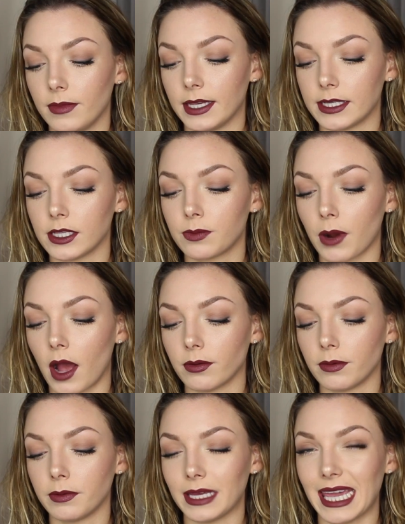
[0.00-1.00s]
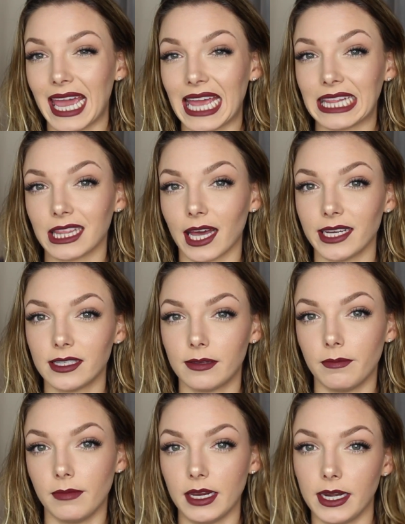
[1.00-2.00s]
This is probably a light
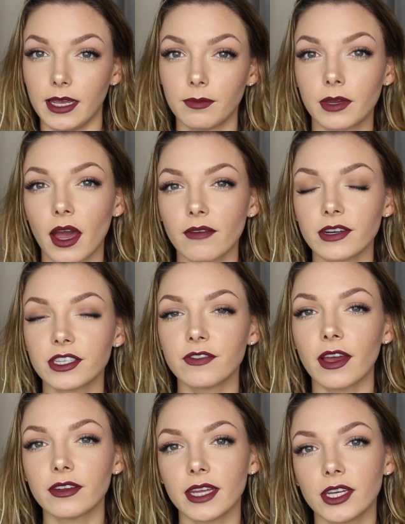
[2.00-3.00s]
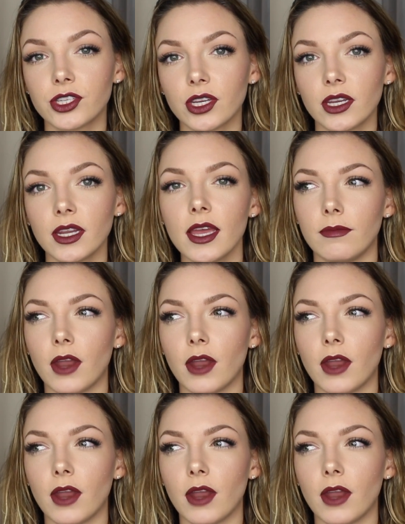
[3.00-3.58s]
to medium coverage foundation.